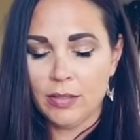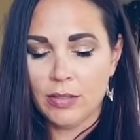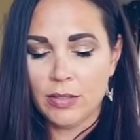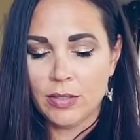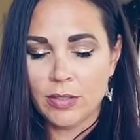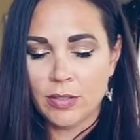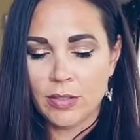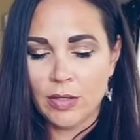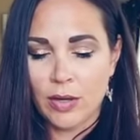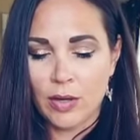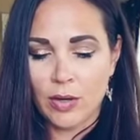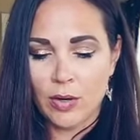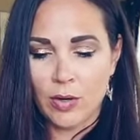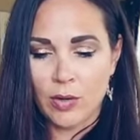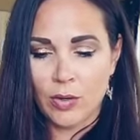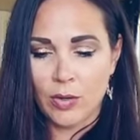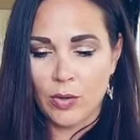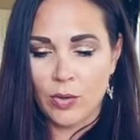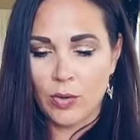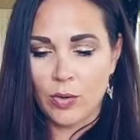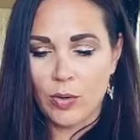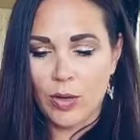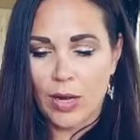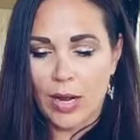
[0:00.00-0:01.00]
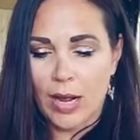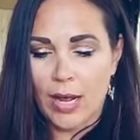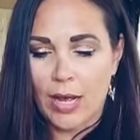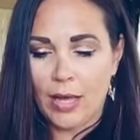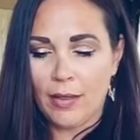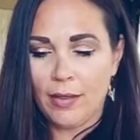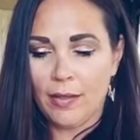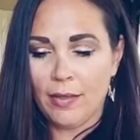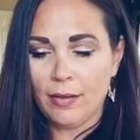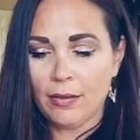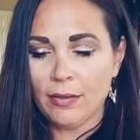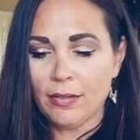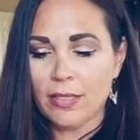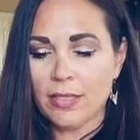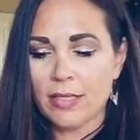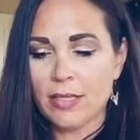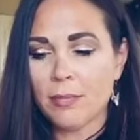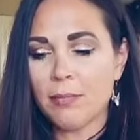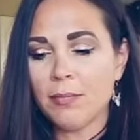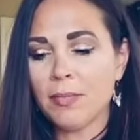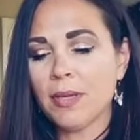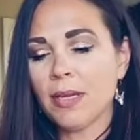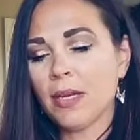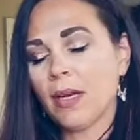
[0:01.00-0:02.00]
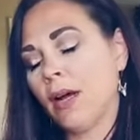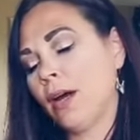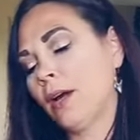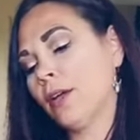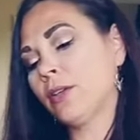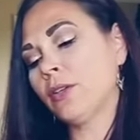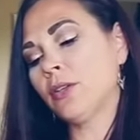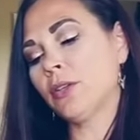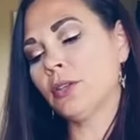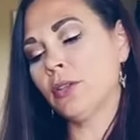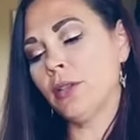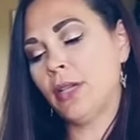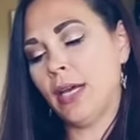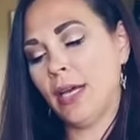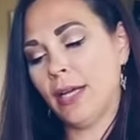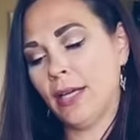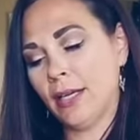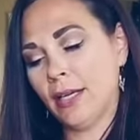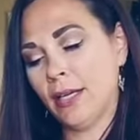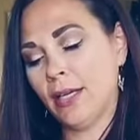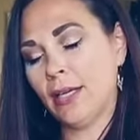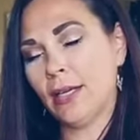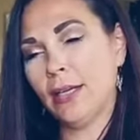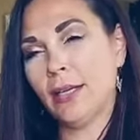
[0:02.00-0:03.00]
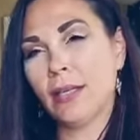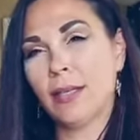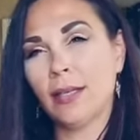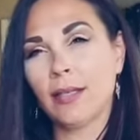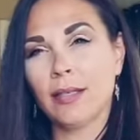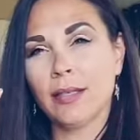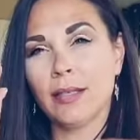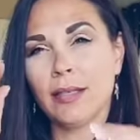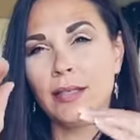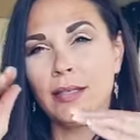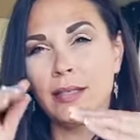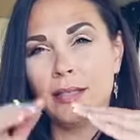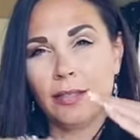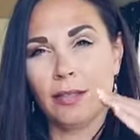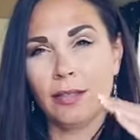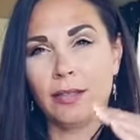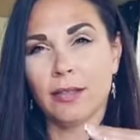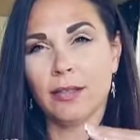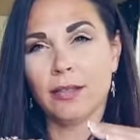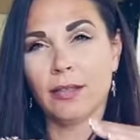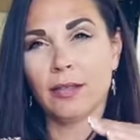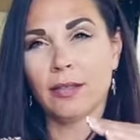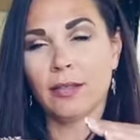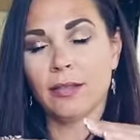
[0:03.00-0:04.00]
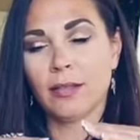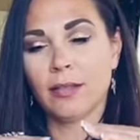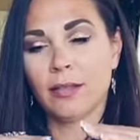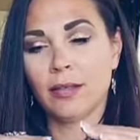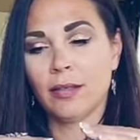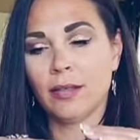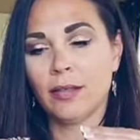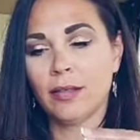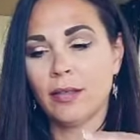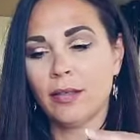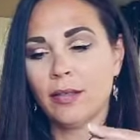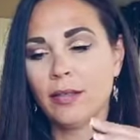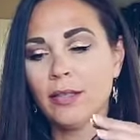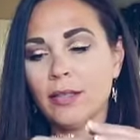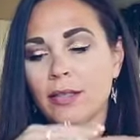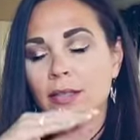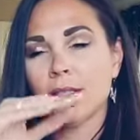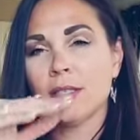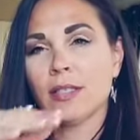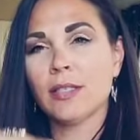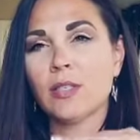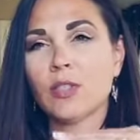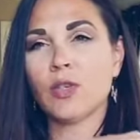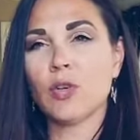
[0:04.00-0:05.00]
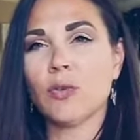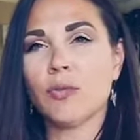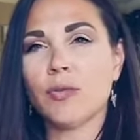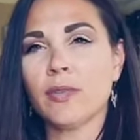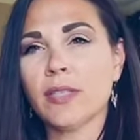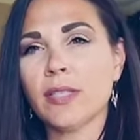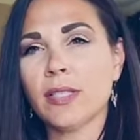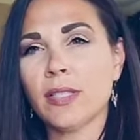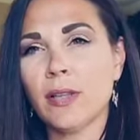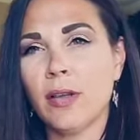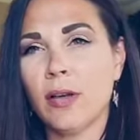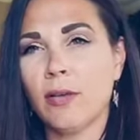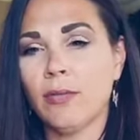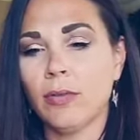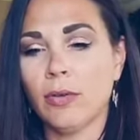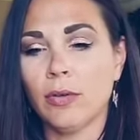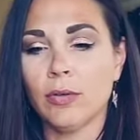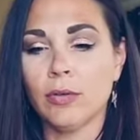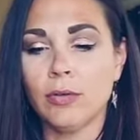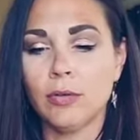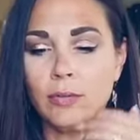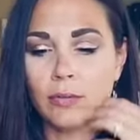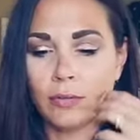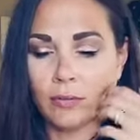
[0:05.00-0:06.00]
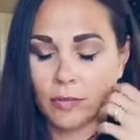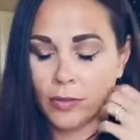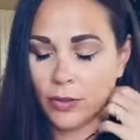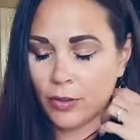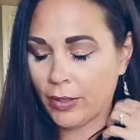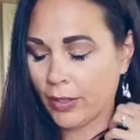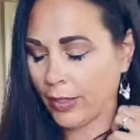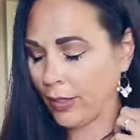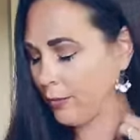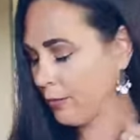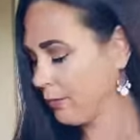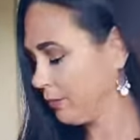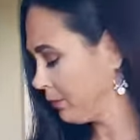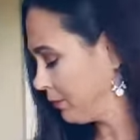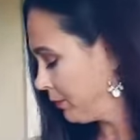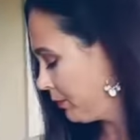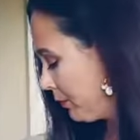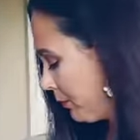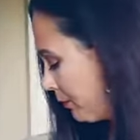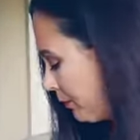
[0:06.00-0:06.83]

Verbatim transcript: So there's something underlying here. This is surface level, okay?